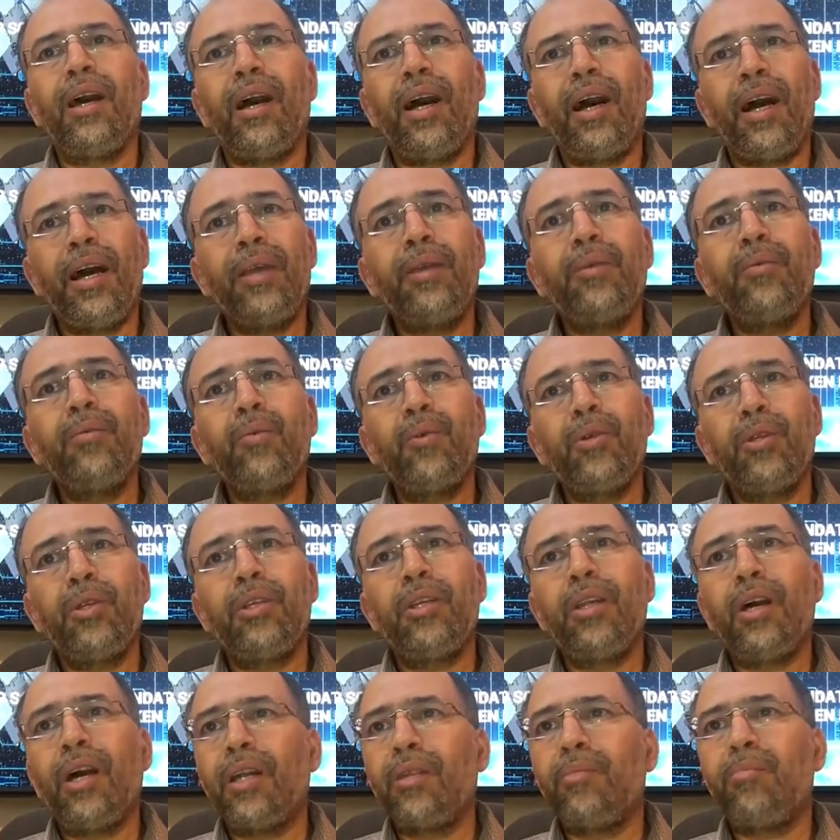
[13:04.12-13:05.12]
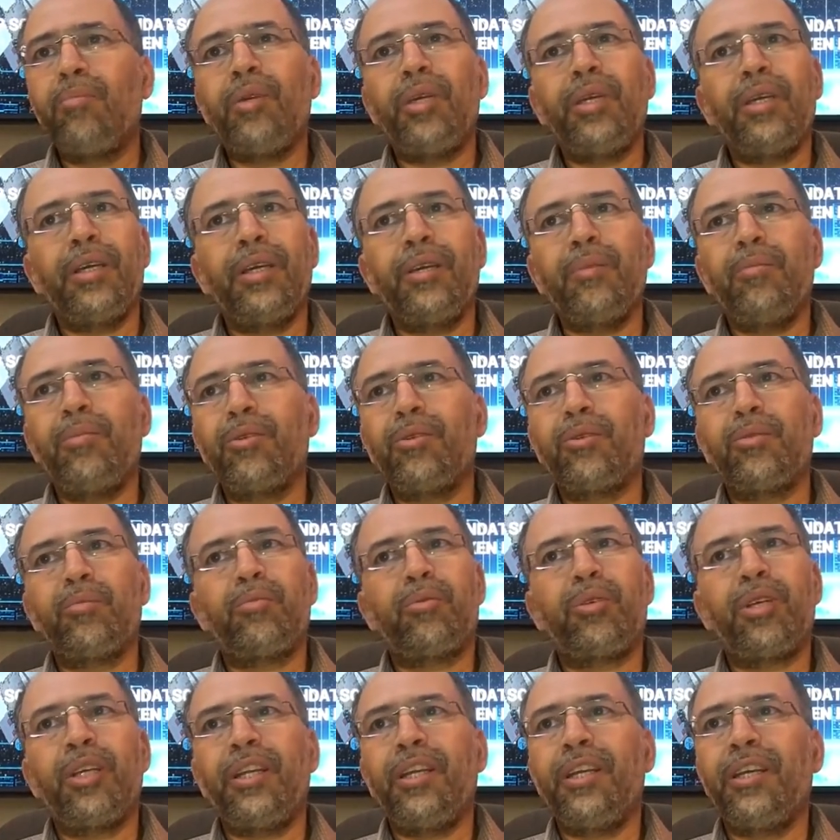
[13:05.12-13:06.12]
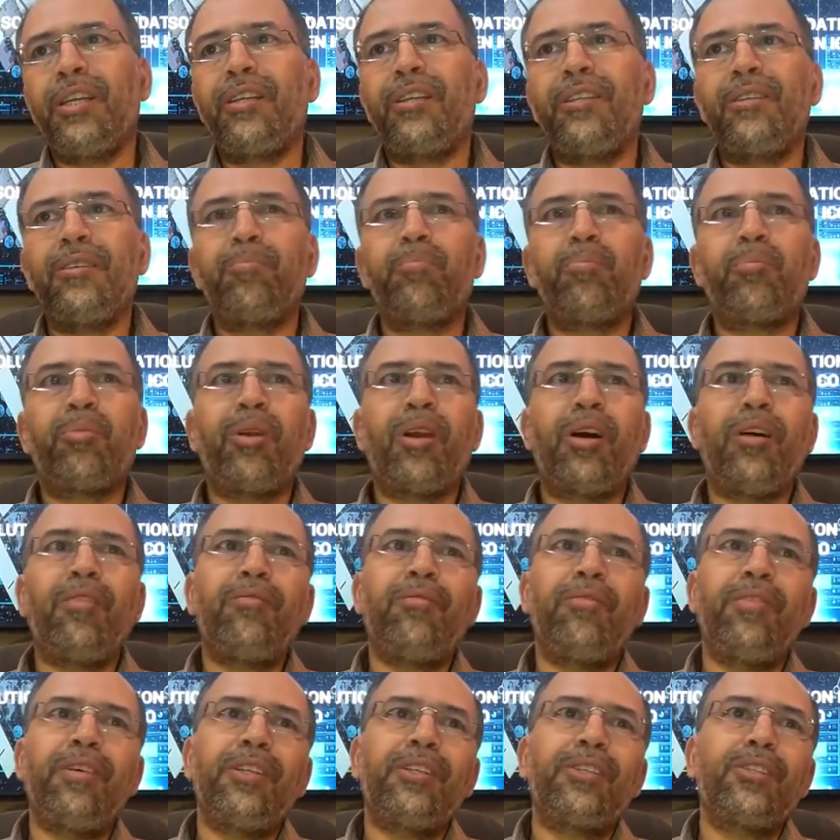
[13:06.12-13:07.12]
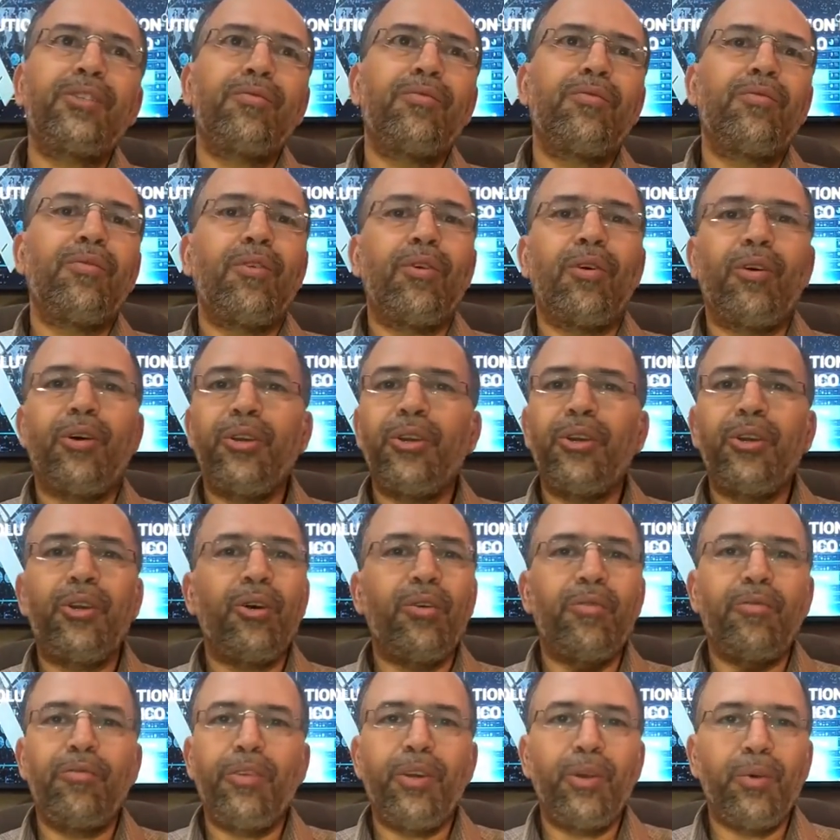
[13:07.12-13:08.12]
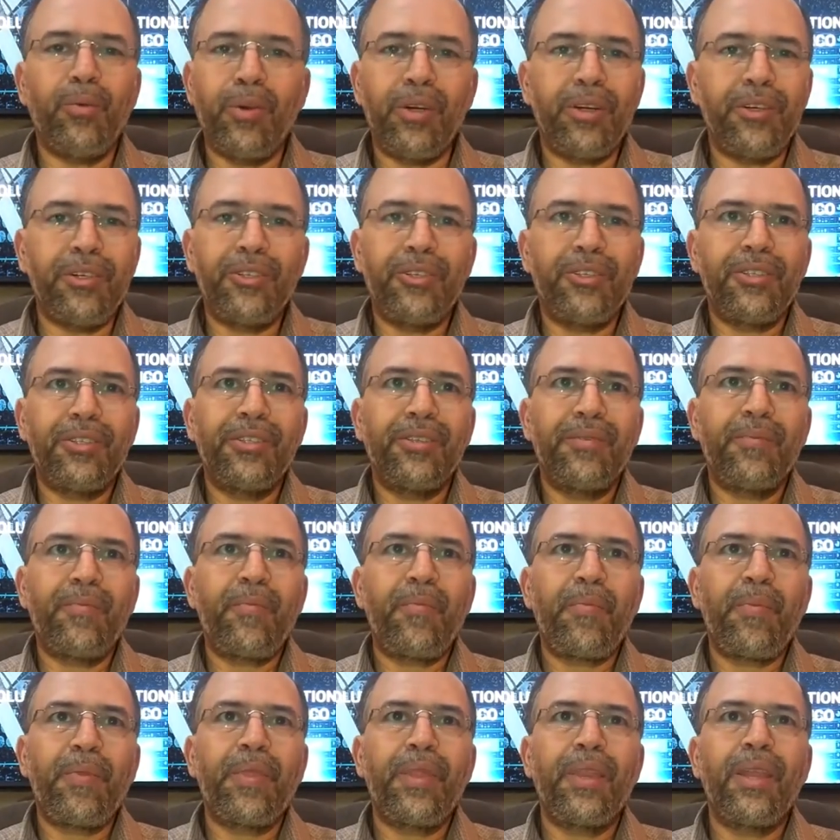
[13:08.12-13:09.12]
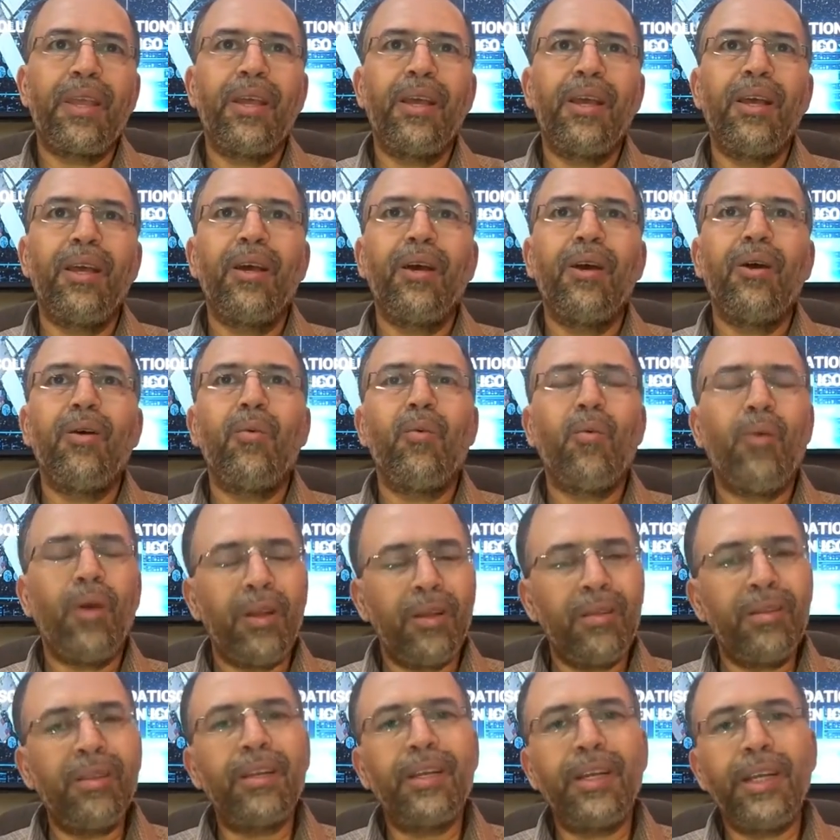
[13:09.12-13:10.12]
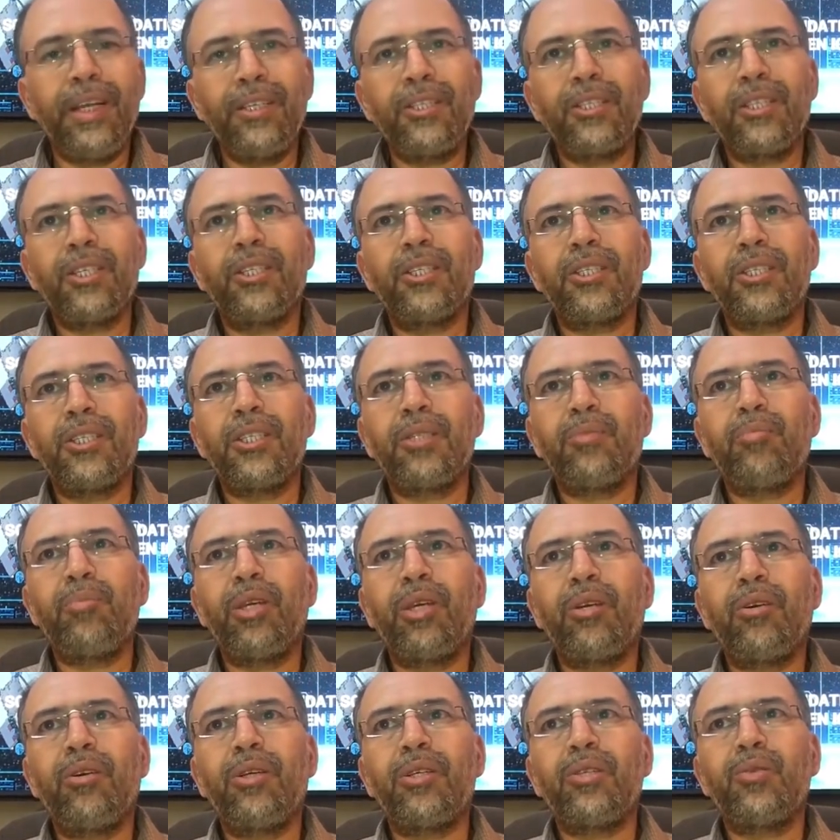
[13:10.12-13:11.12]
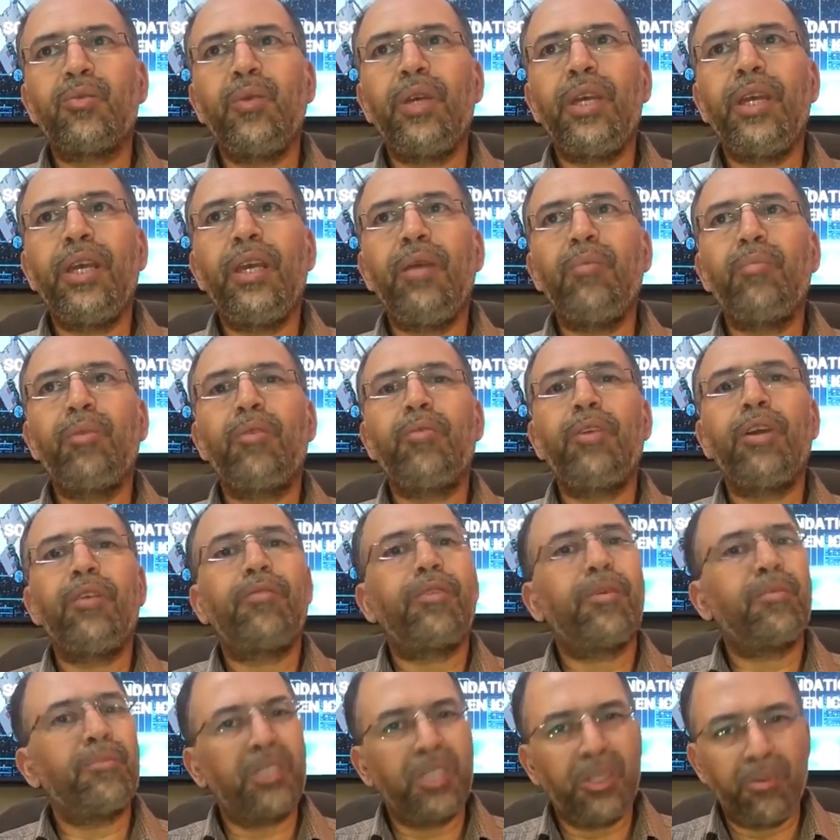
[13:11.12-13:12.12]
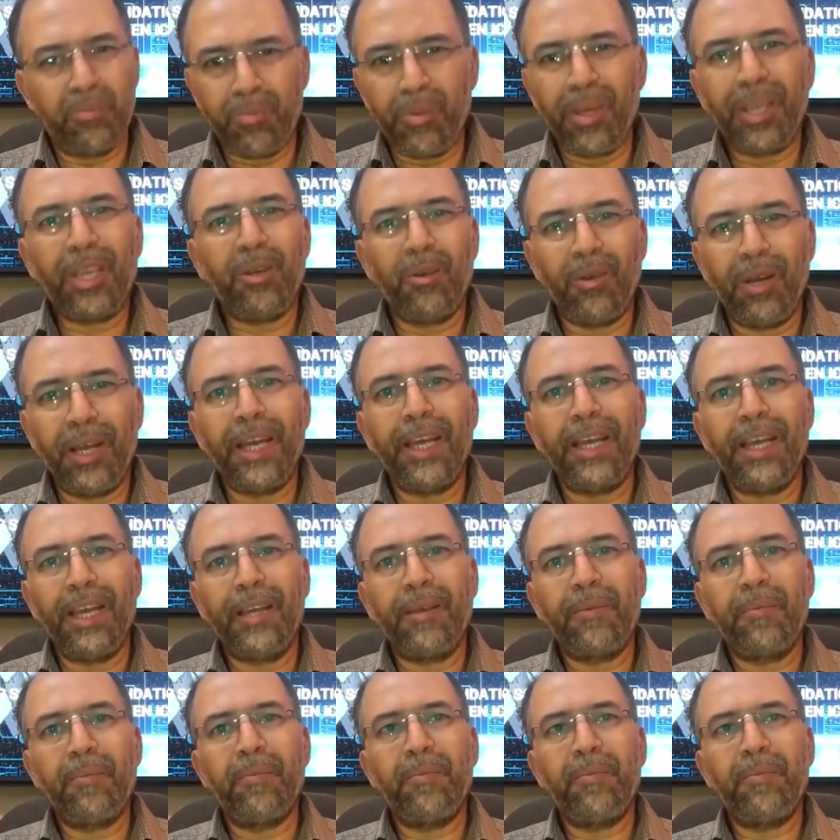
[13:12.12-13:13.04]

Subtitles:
I would not be able to predict the profits for your viewers. One of the reasons is because we keep away from speculating.